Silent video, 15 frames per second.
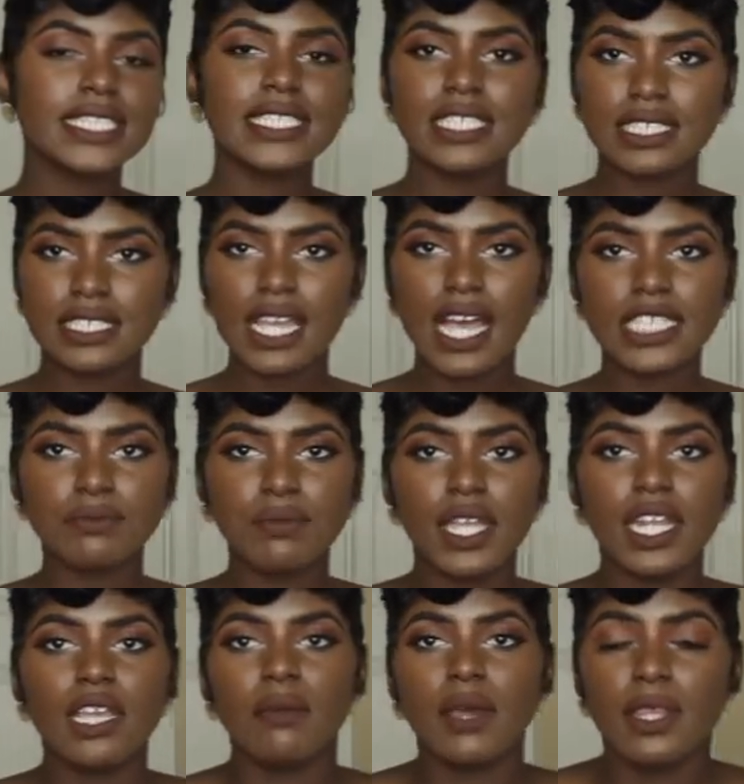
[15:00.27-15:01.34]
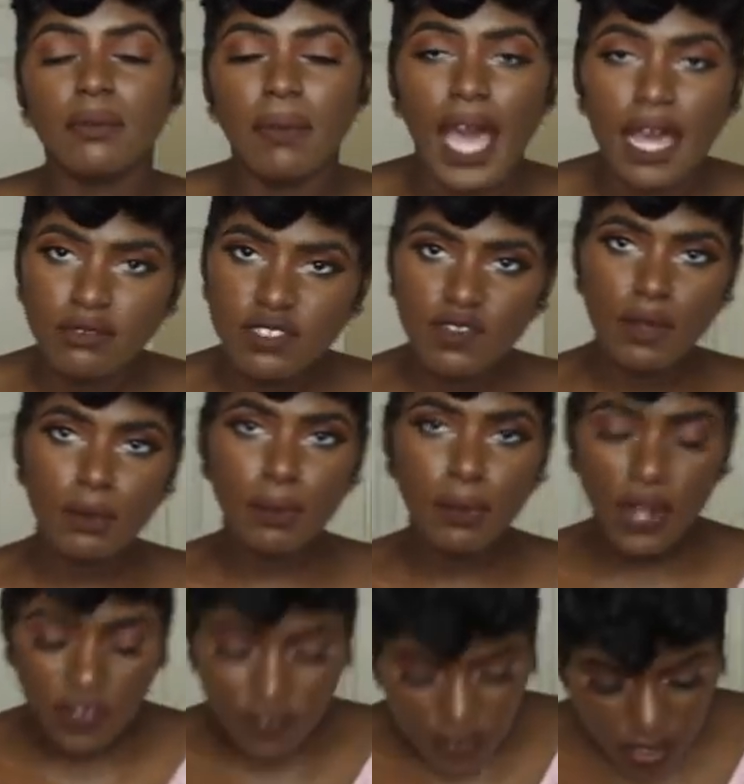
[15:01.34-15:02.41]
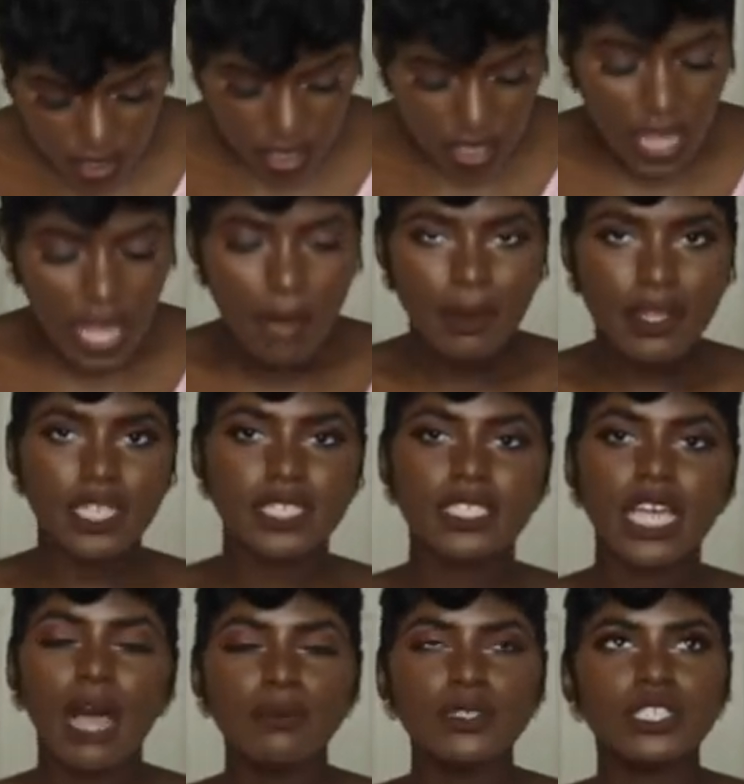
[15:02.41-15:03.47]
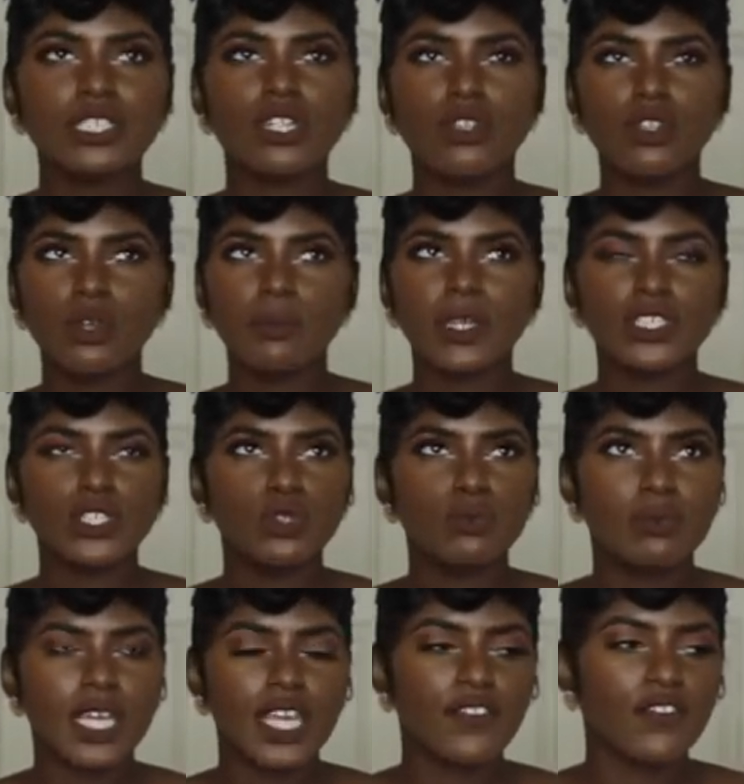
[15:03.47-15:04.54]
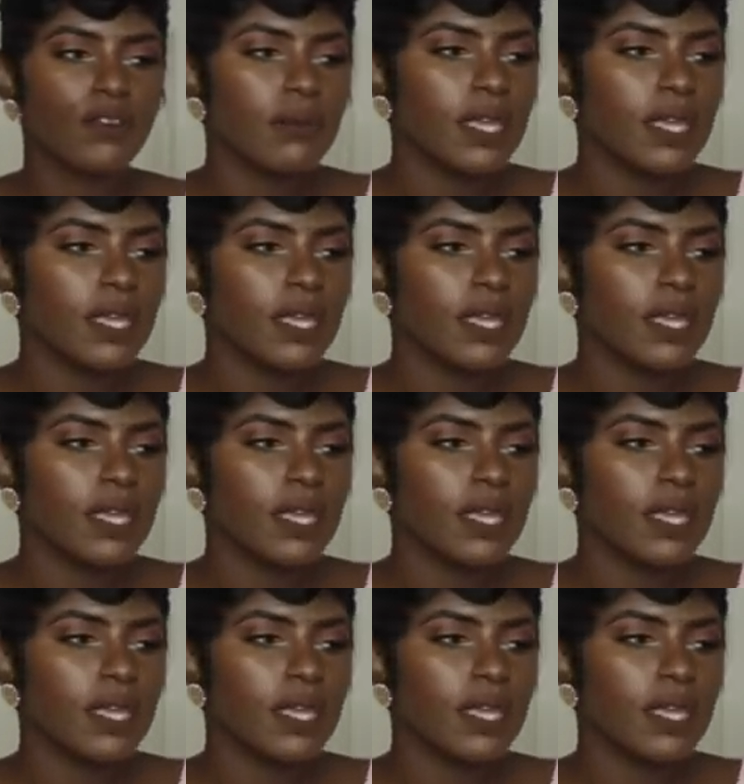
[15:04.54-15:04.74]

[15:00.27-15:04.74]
It's in a size medium and the bottoms fit me perfectly, but the top is just a little bit too big for